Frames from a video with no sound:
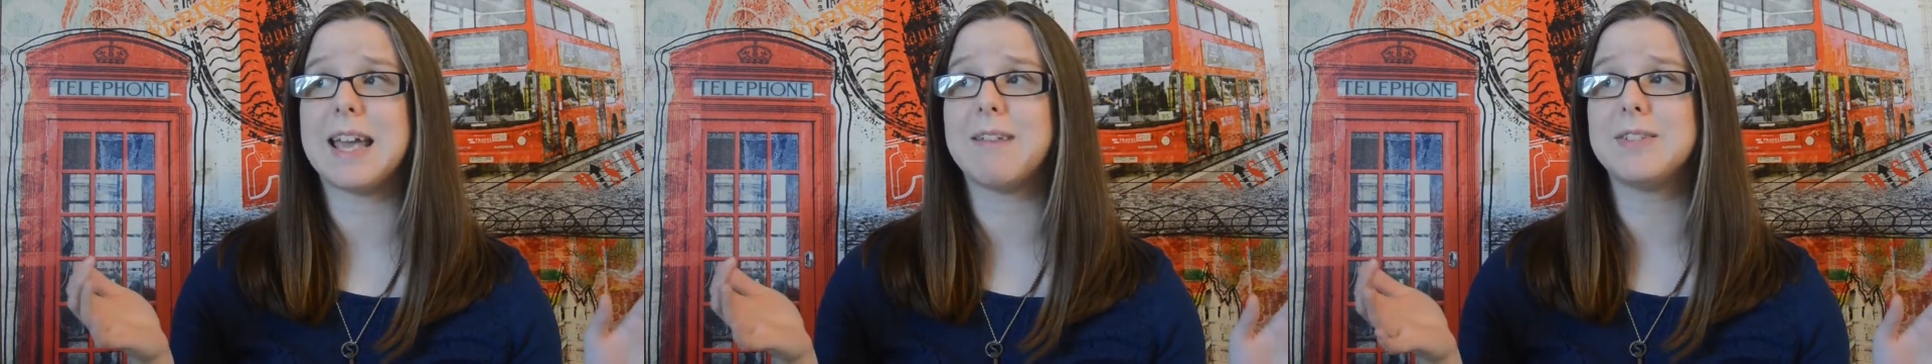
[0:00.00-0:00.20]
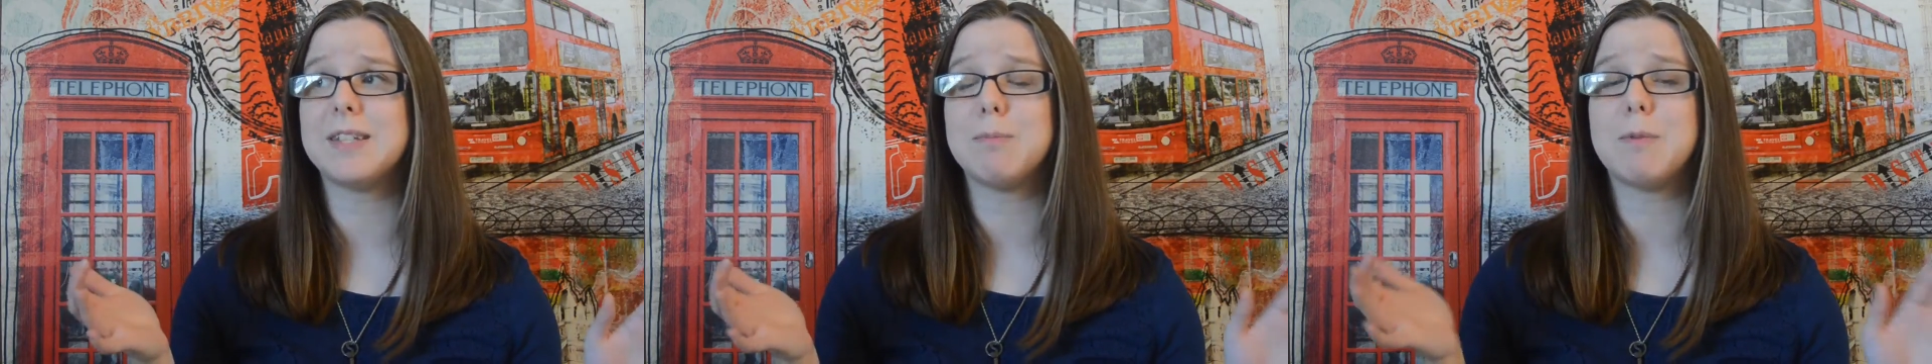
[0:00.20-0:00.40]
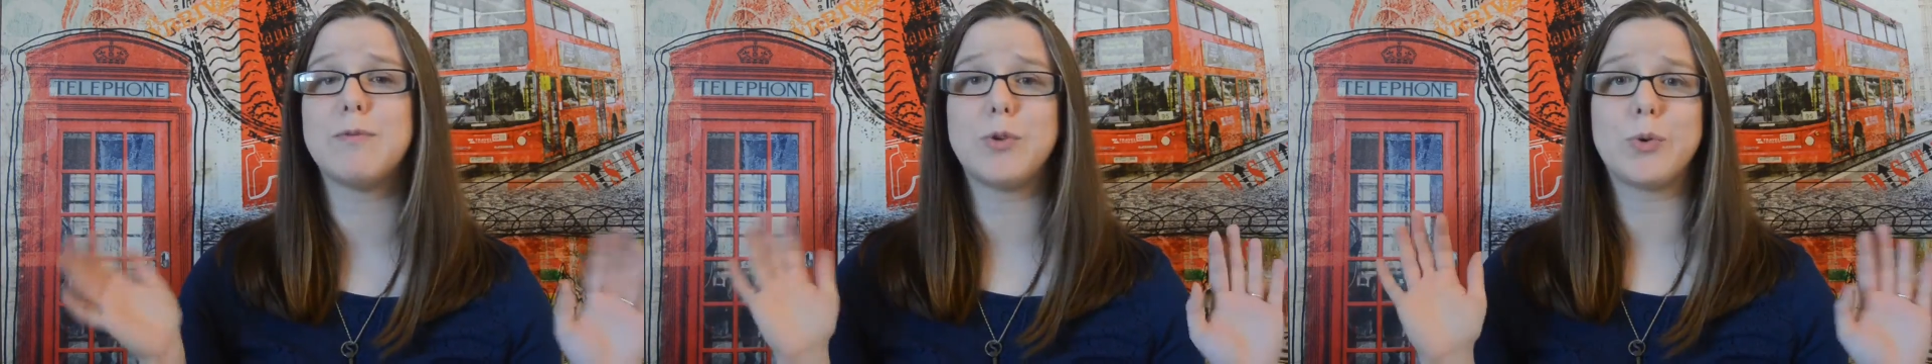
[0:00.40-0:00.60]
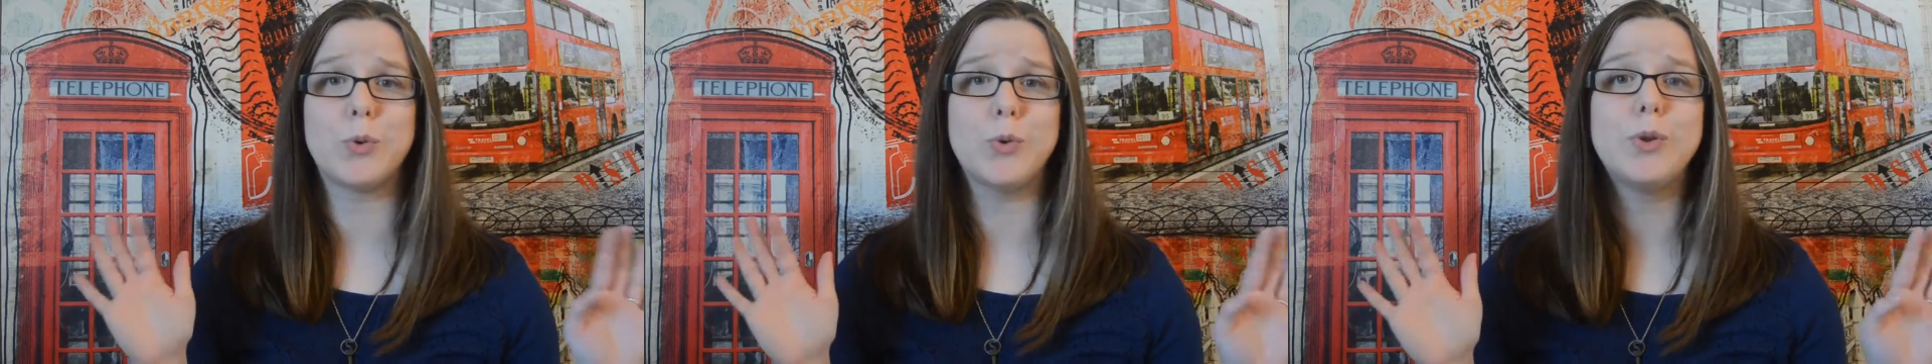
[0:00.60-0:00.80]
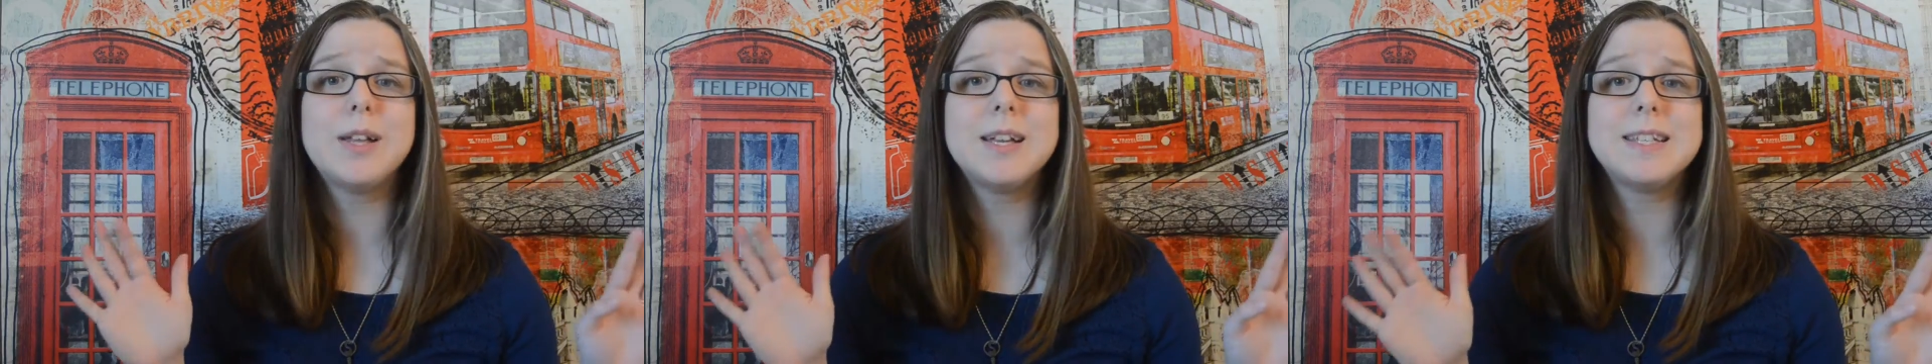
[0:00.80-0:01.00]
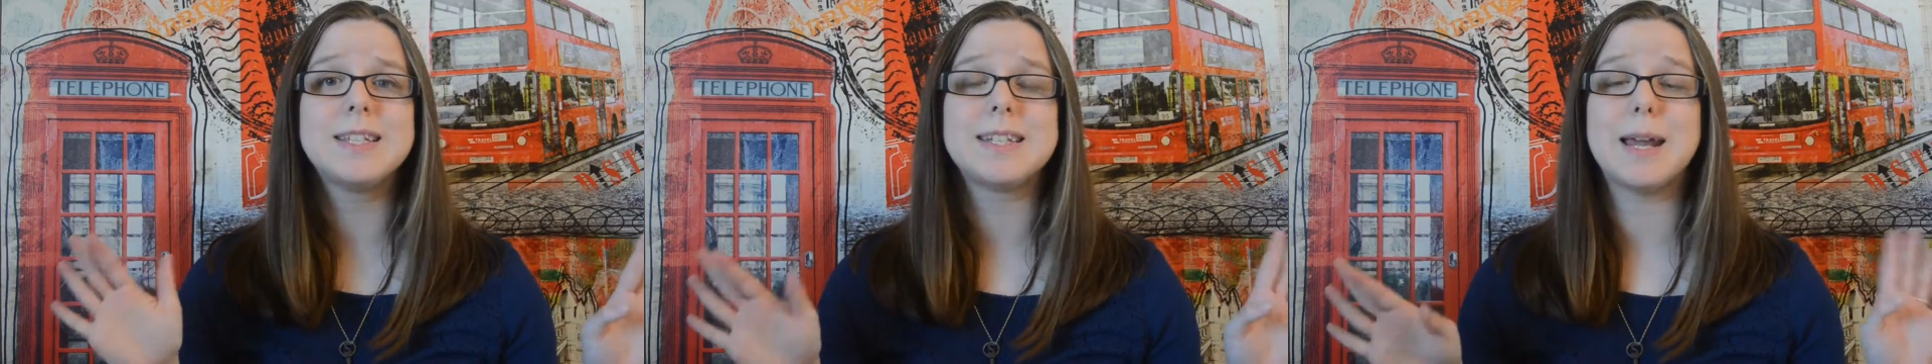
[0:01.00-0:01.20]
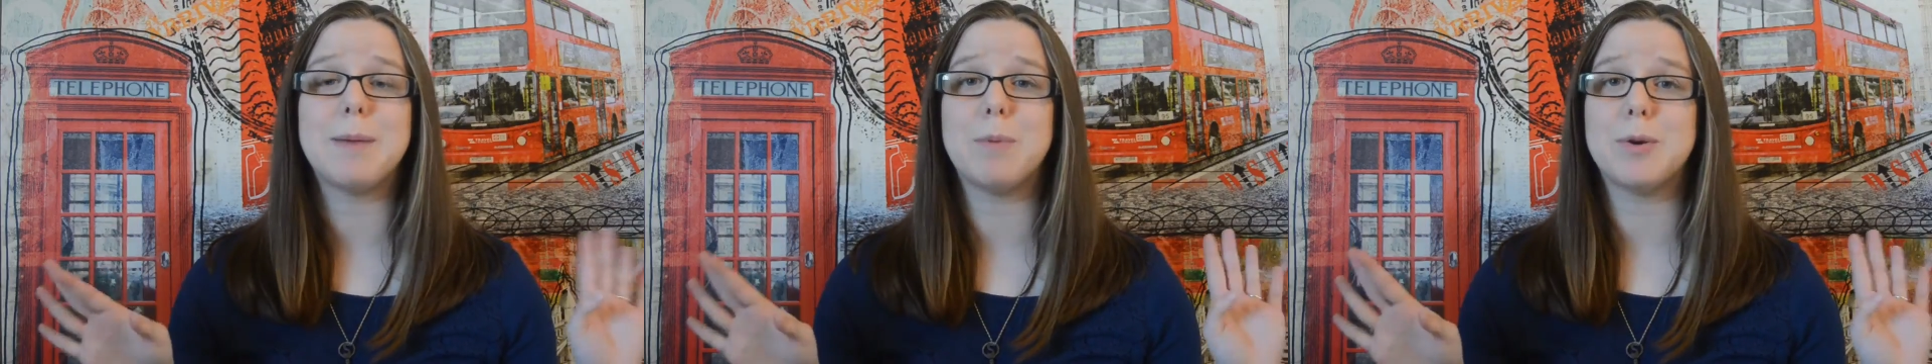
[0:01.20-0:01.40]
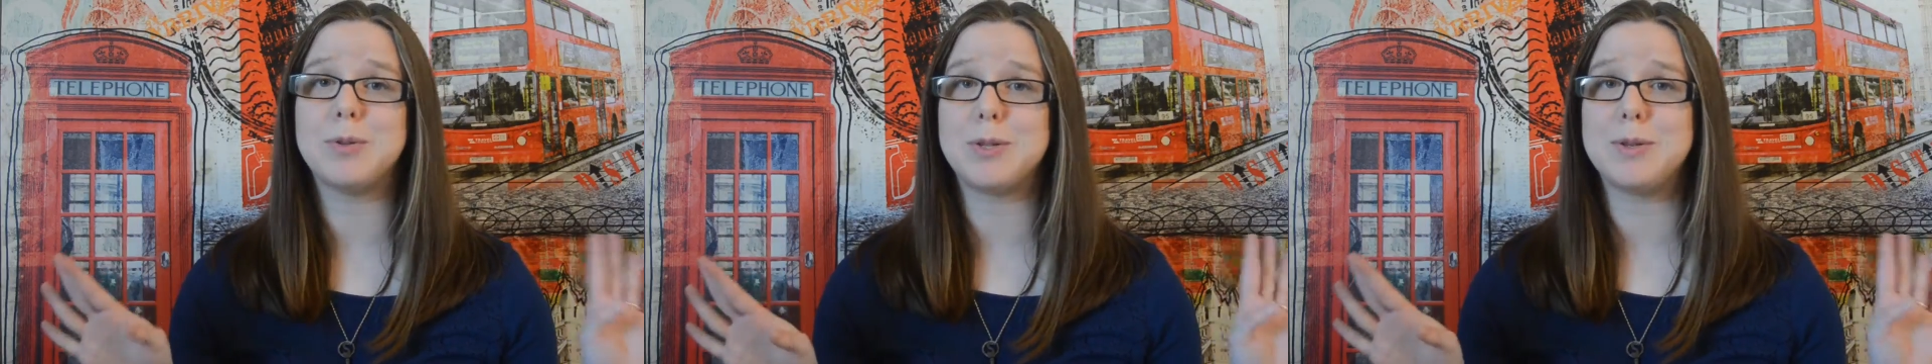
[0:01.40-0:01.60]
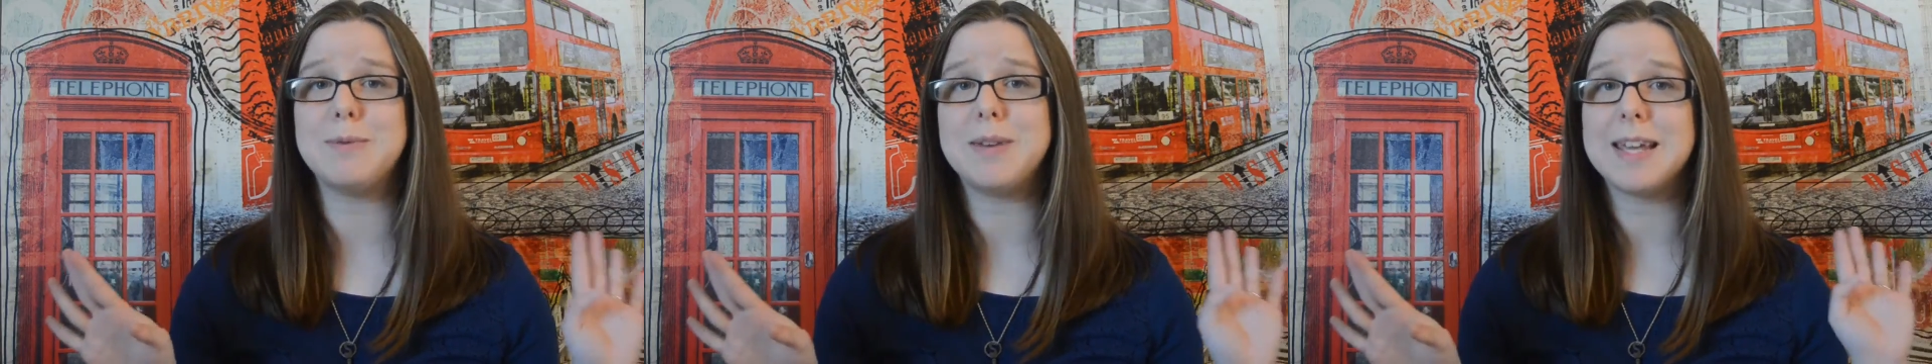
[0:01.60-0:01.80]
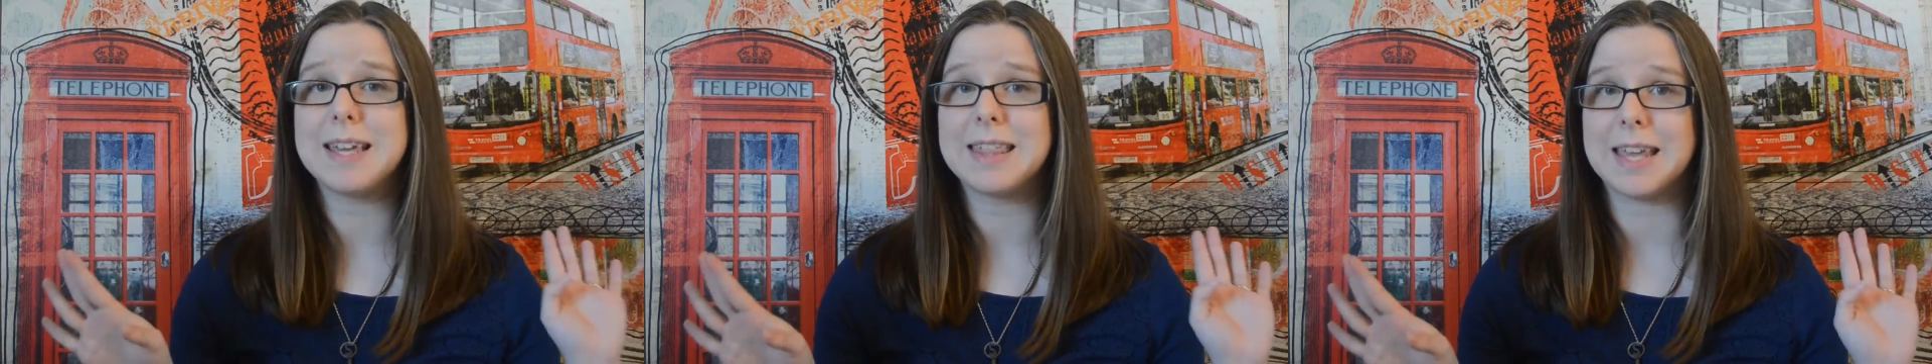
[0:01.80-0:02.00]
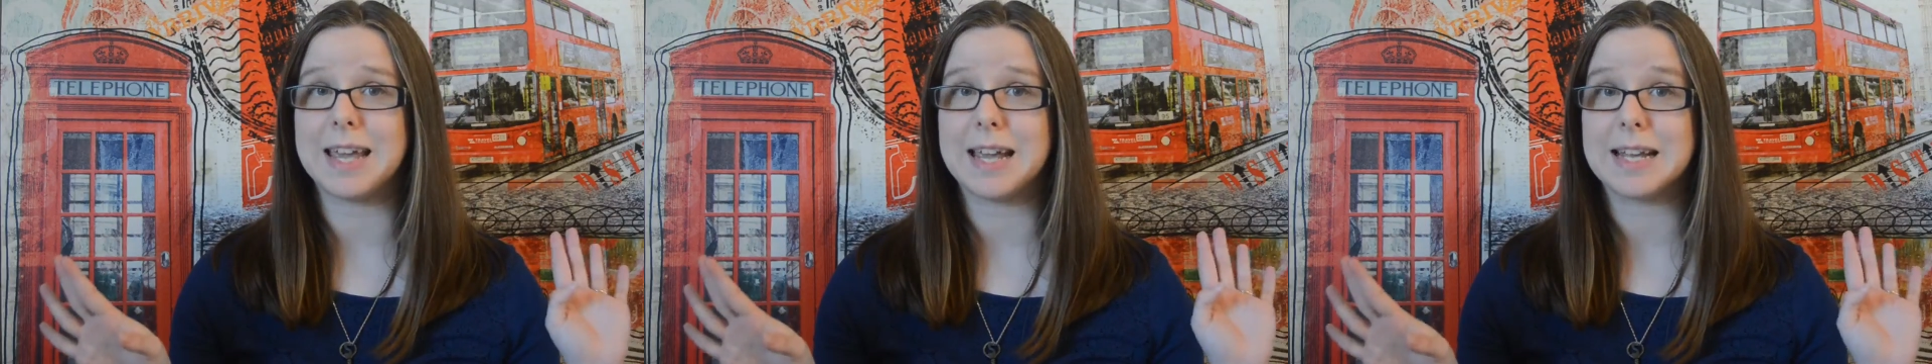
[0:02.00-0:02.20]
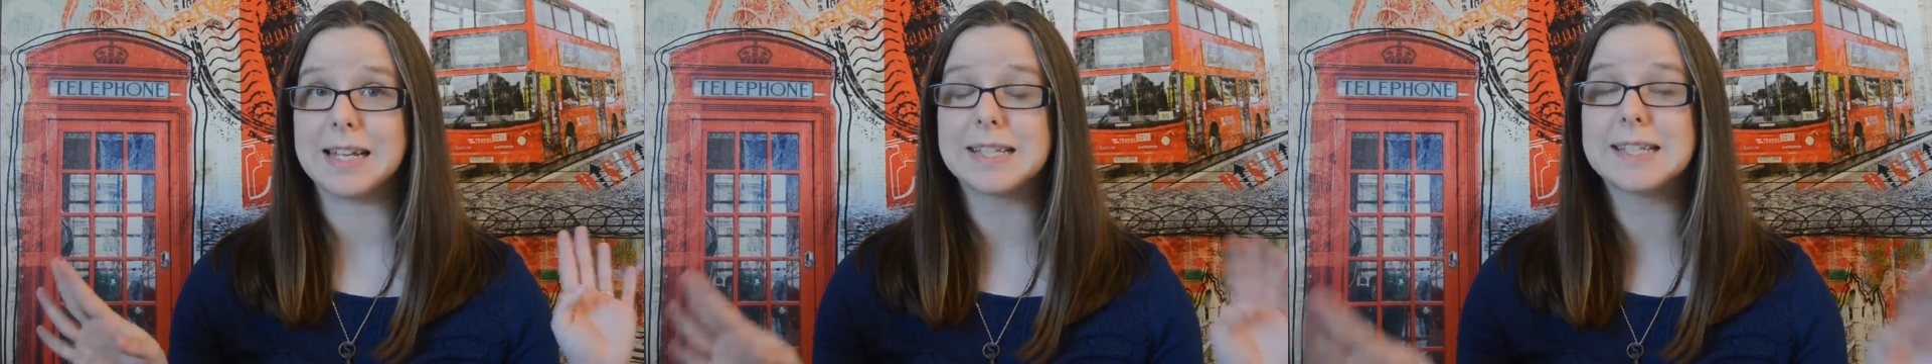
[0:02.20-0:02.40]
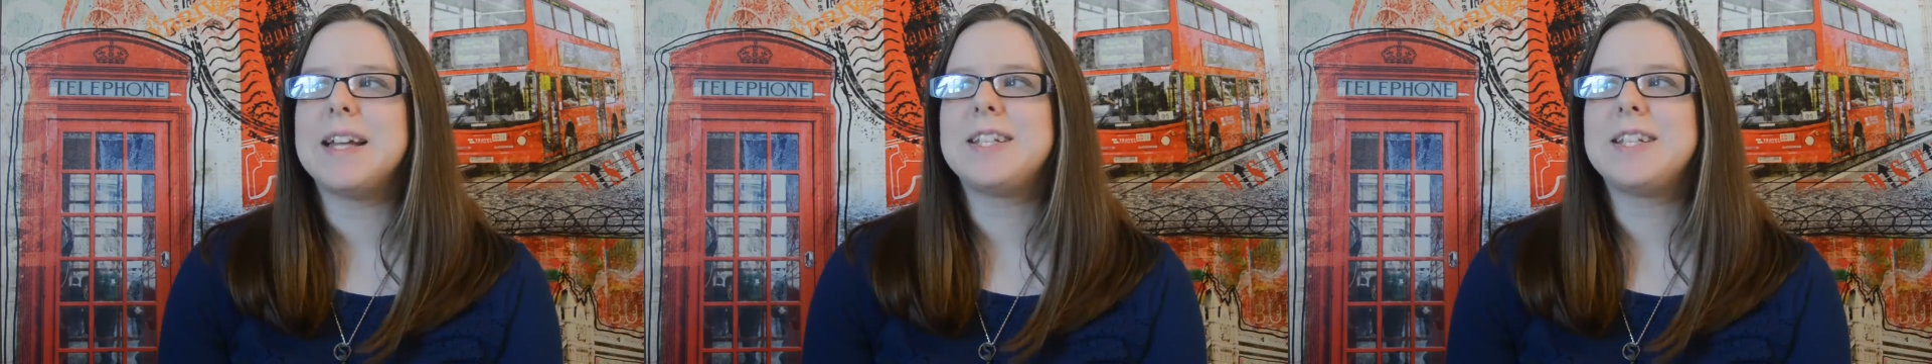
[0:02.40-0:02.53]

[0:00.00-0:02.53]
have some of the coolest and most unique things.